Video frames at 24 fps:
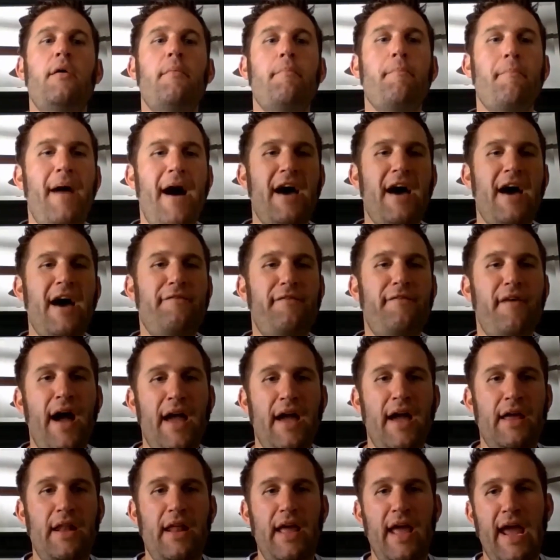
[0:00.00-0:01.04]
modify
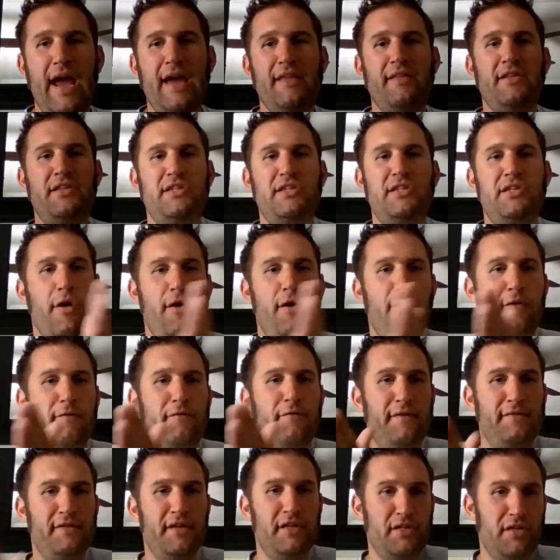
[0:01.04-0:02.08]
it, add the
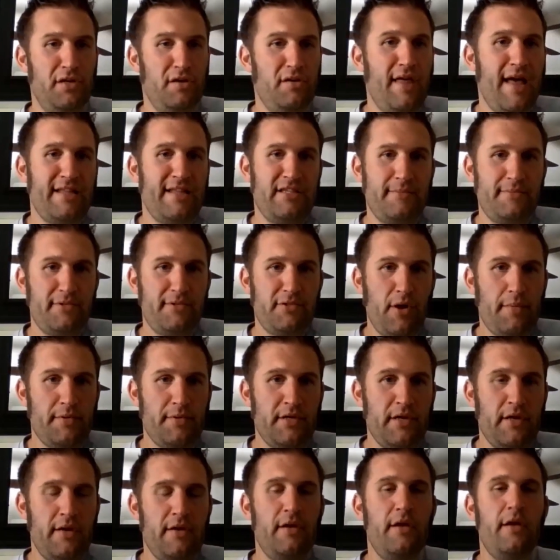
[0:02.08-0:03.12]
250 to that
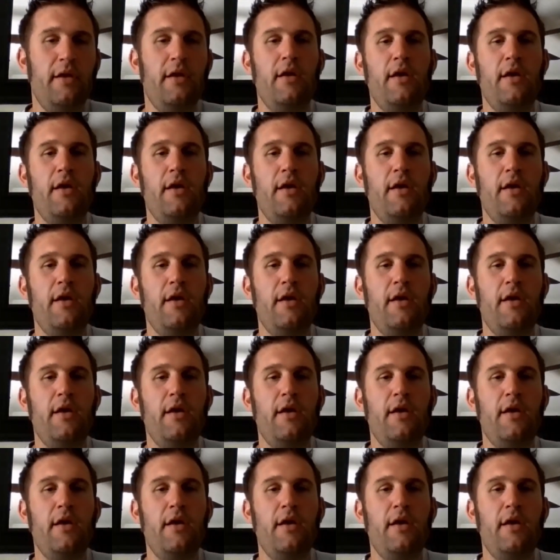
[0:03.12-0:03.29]
subscription,